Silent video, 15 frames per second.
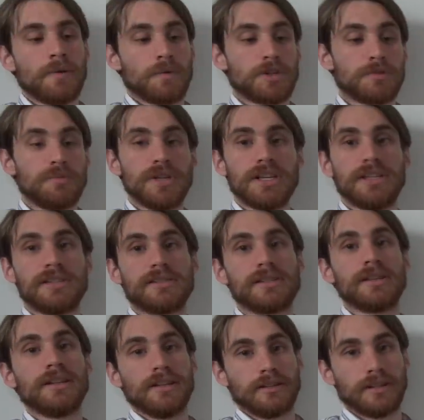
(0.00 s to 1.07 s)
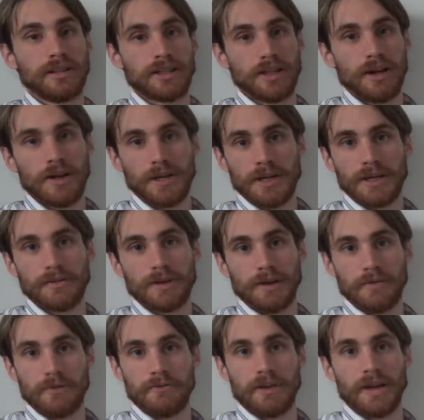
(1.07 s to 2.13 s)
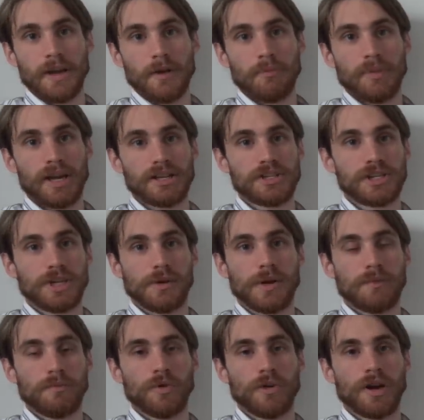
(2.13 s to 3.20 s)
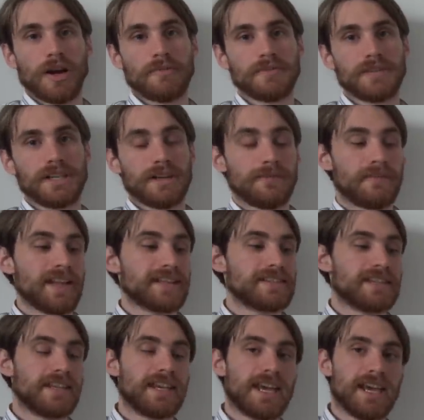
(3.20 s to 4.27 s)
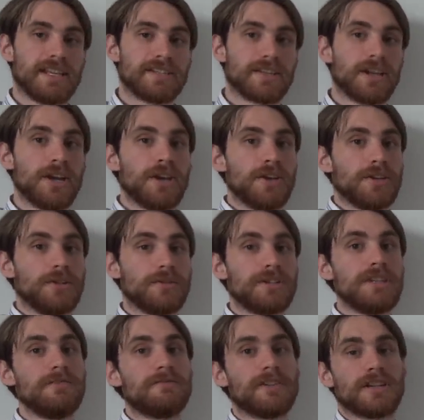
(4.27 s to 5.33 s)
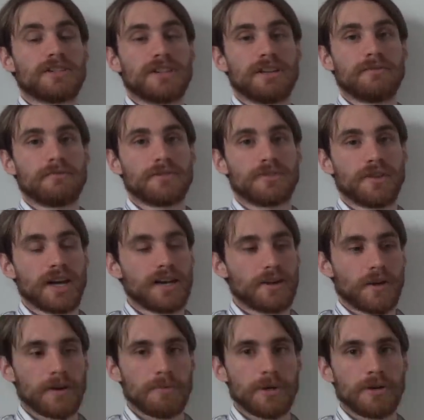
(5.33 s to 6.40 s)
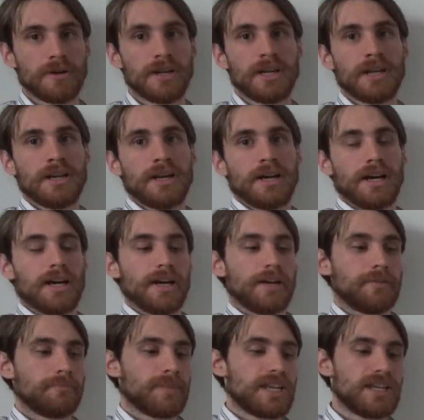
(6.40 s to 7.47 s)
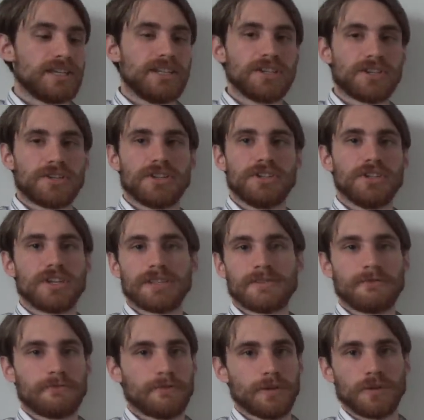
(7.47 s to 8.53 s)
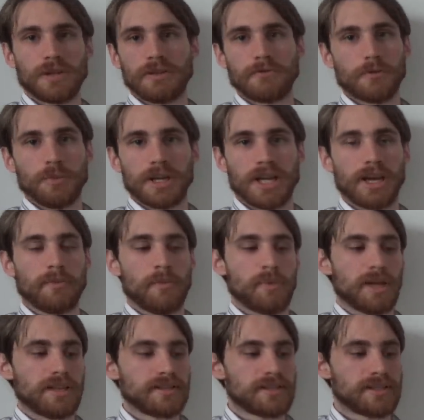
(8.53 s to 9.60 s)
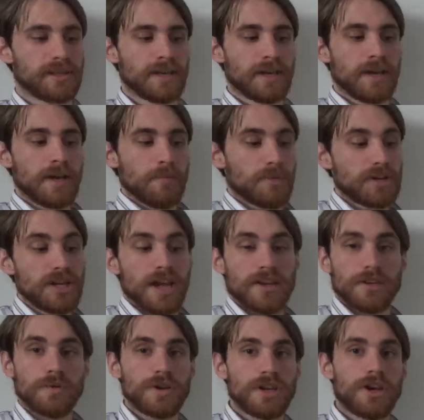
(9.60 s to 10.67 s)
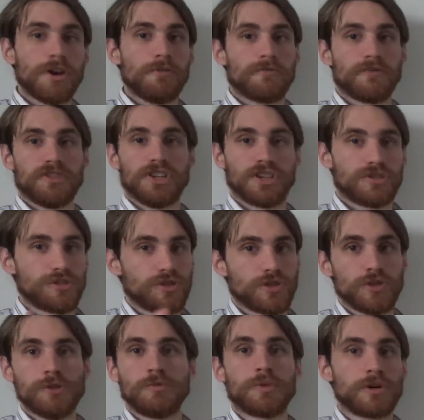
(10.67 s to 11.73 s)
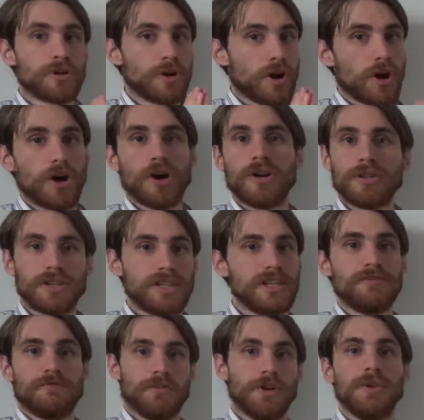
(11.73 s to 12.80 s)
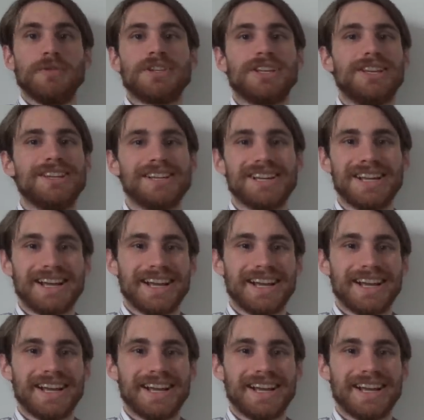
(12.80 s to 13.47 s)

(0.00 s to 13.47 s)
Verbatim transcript: which means Liliana of the Veil might show up more often. And if that's the case, you'll need fetch land for Dryad Arbor, uh, in addition to just fueling for Become Immense. But yeah, you could go for the super all-in route.